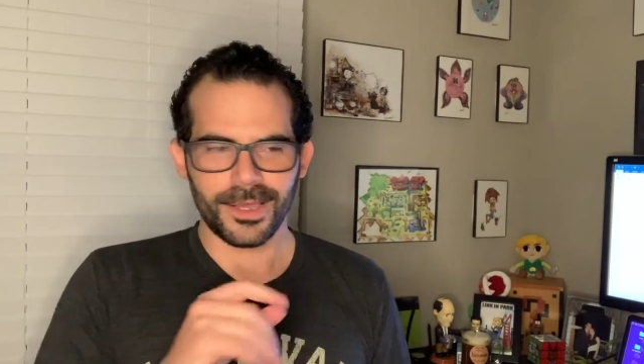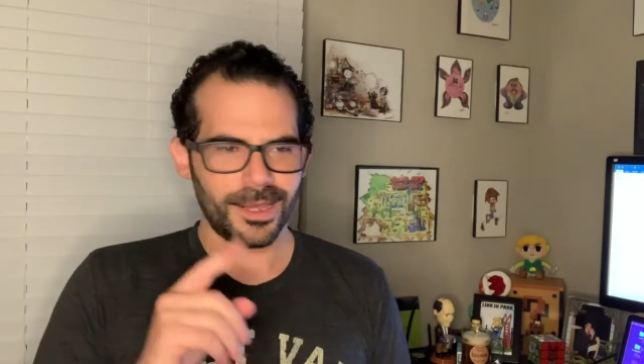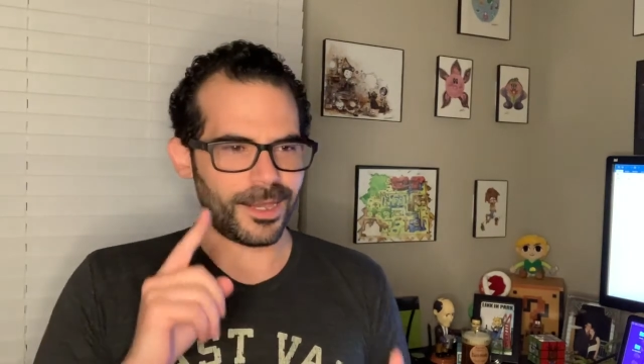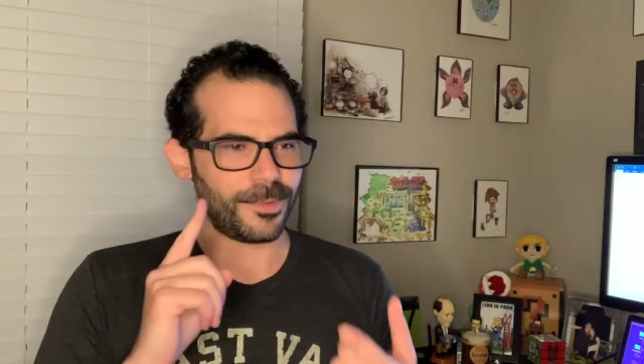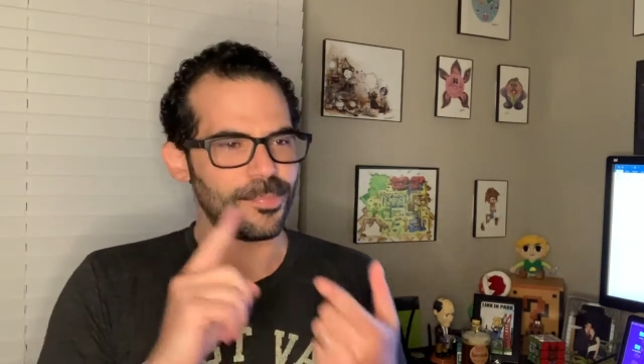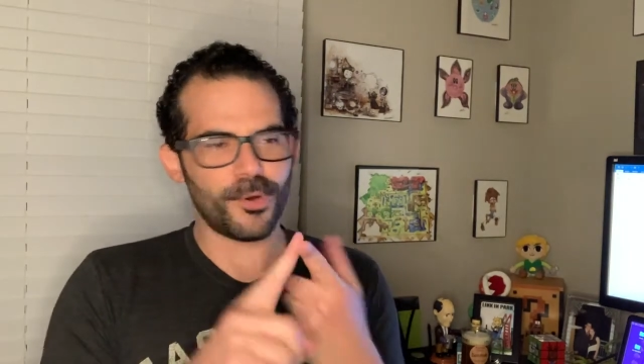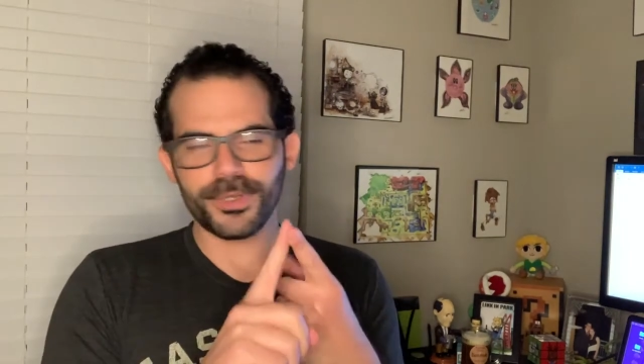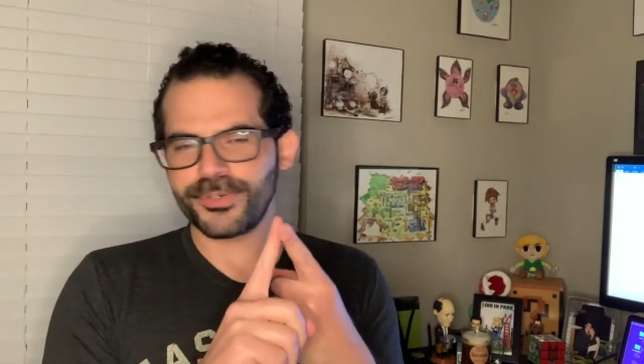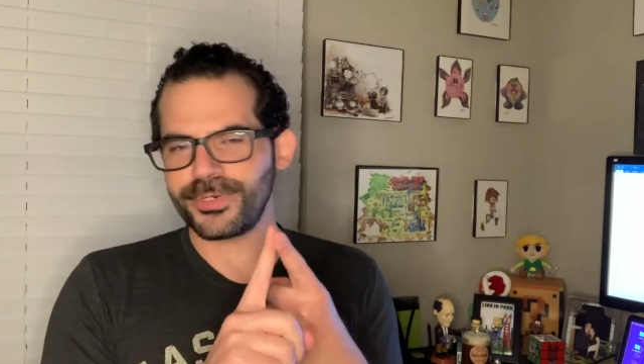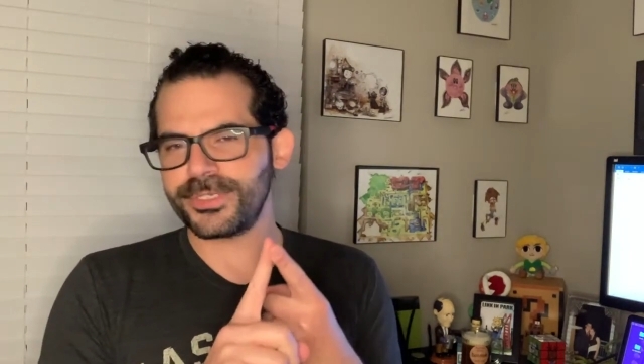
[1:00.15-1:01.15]
Uh,
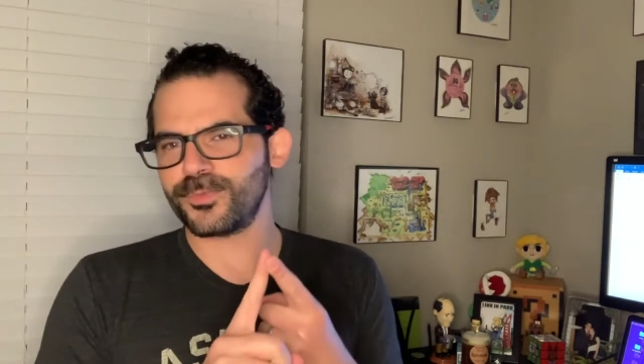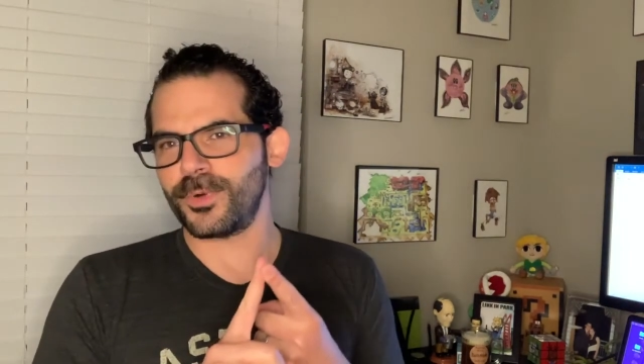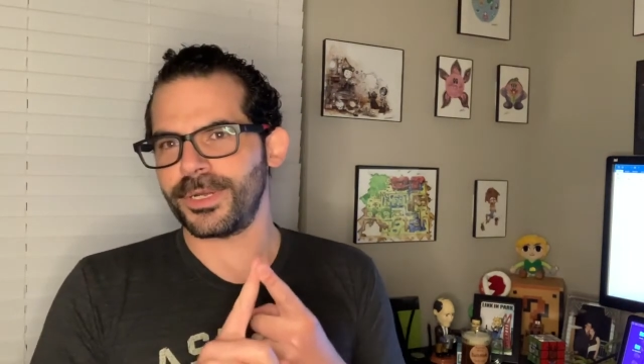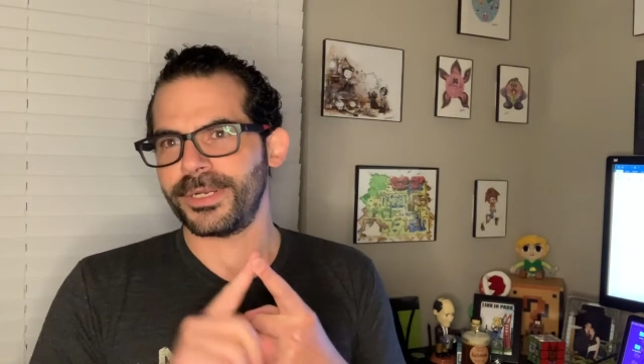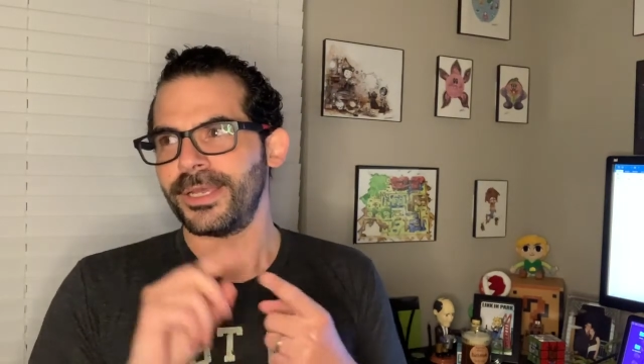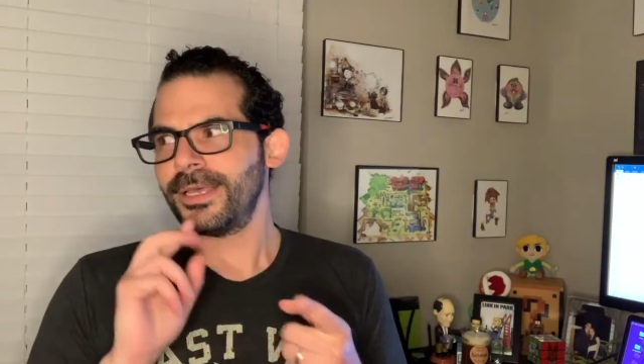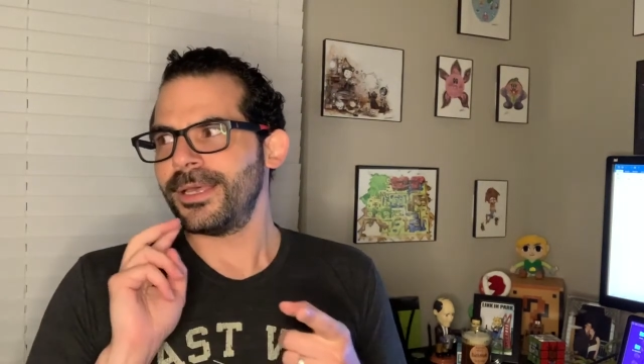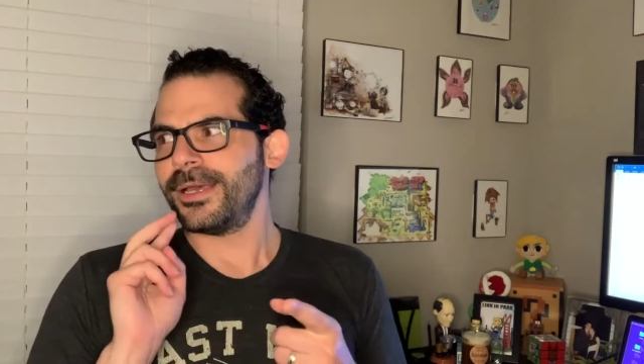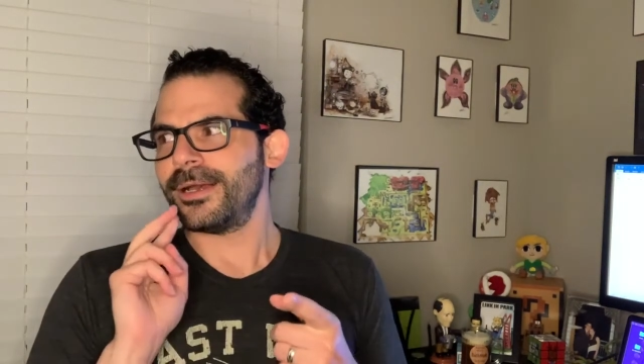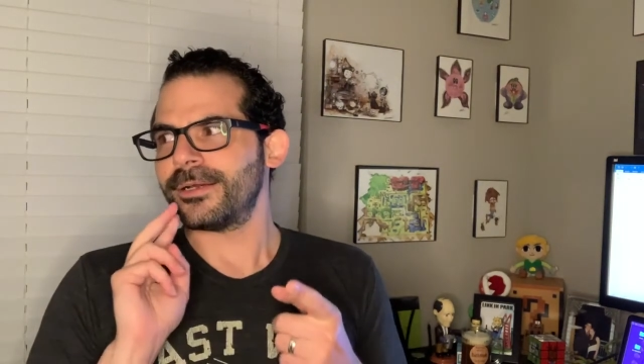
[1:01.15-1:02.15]
poetry is one,
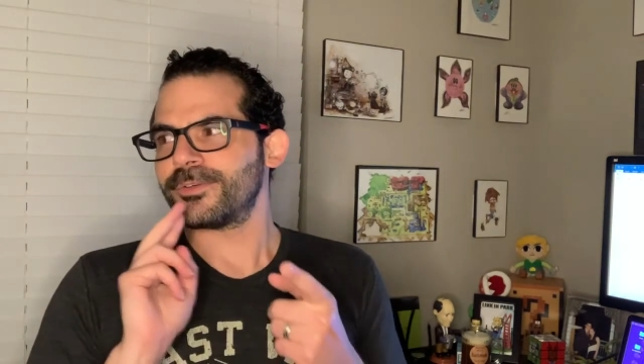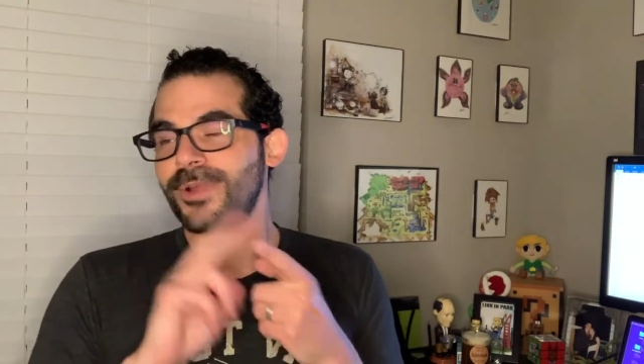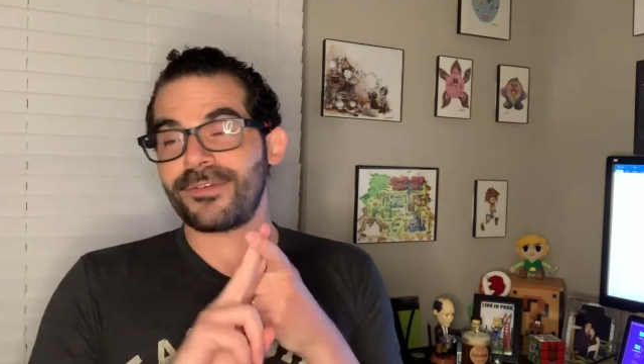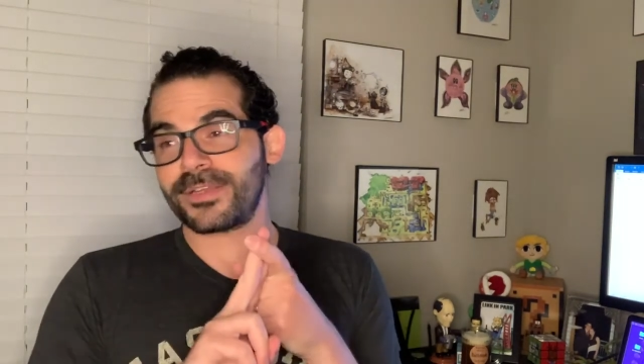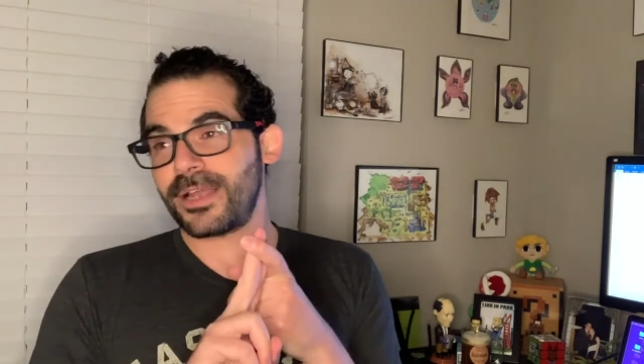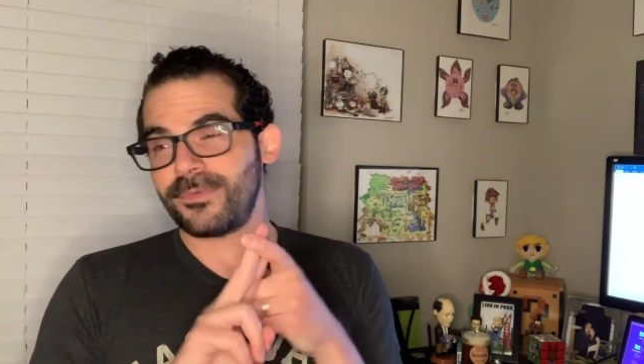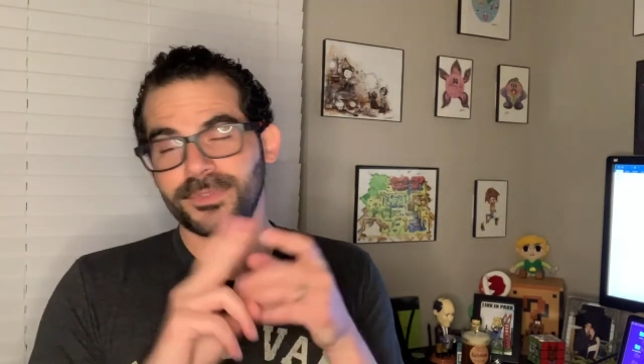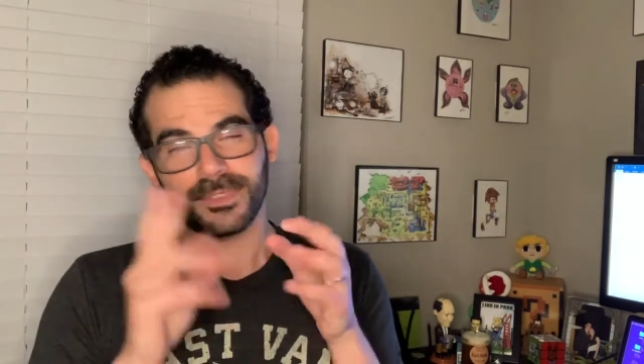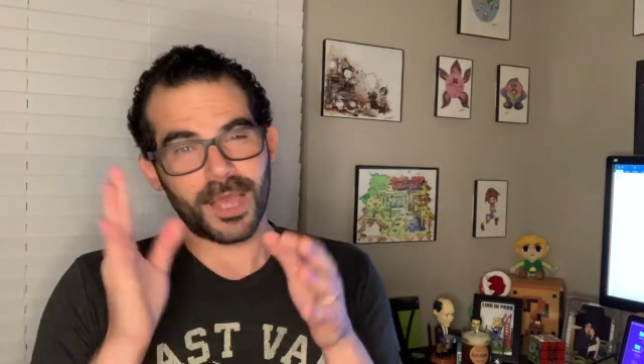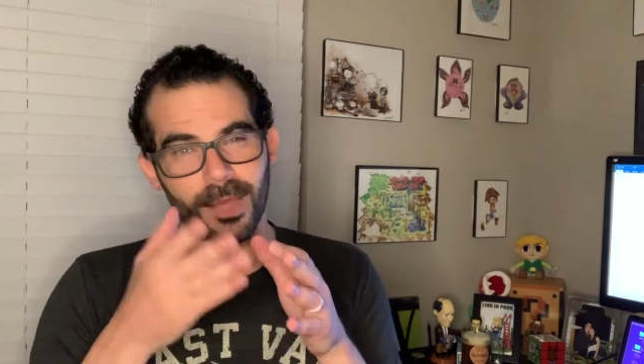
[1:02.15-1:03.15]
uh, graphic
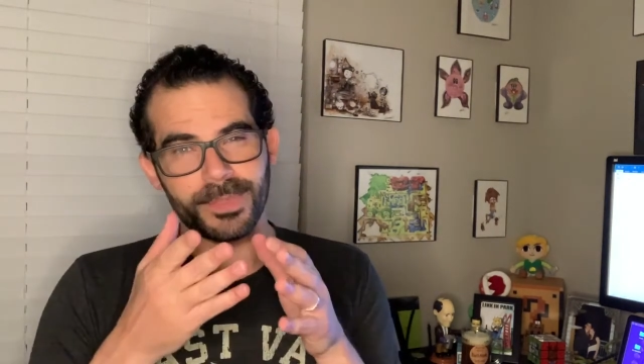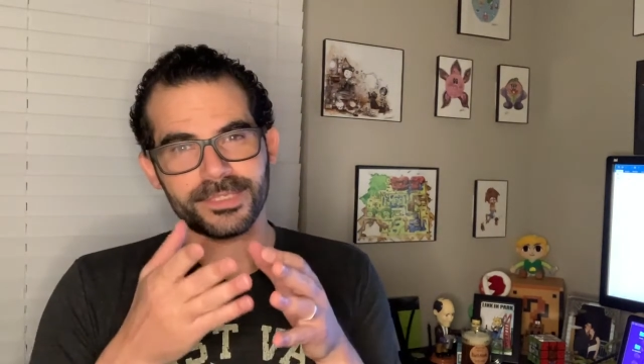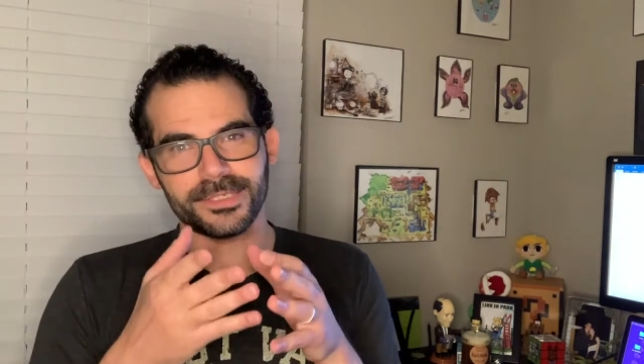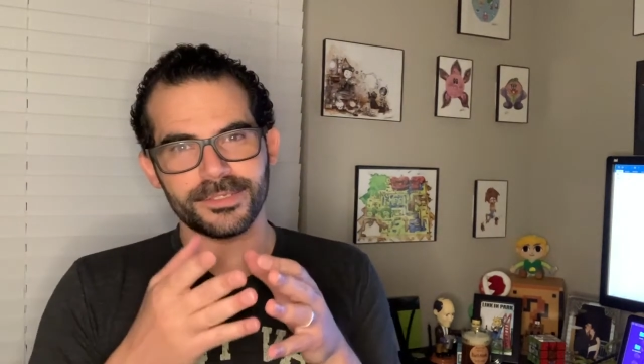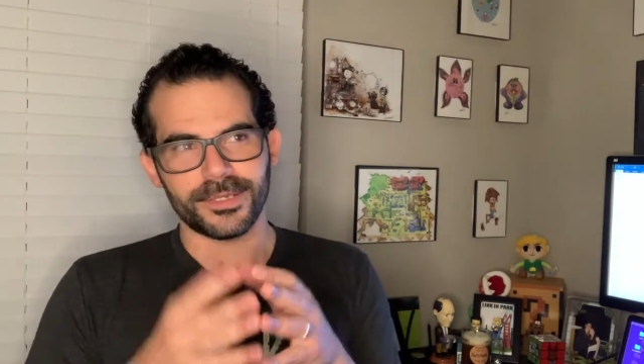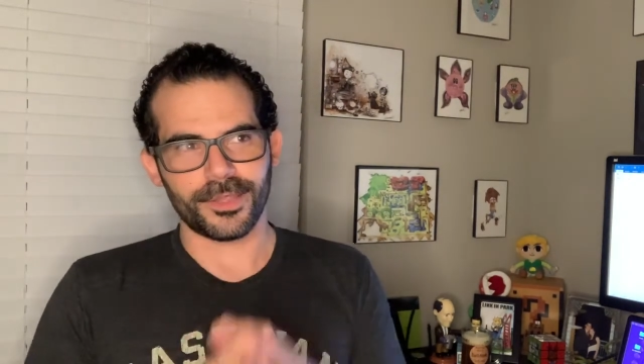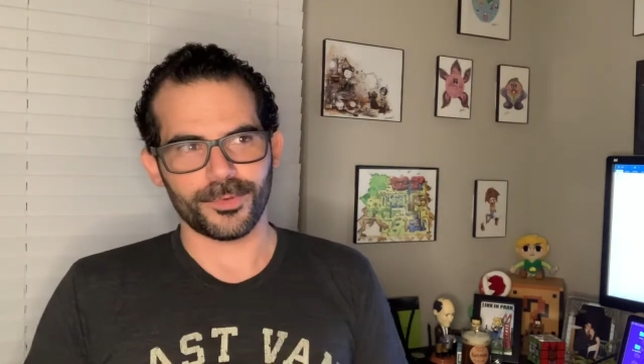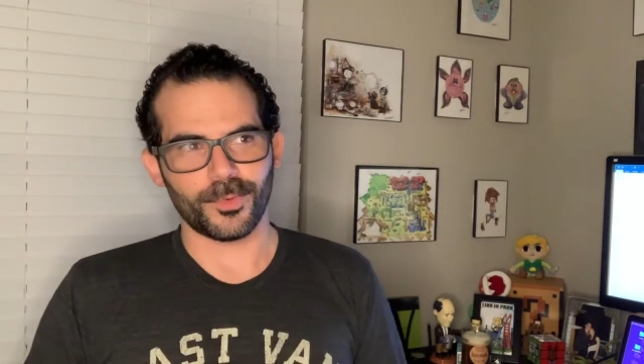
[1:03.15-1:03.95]
novels, comics is another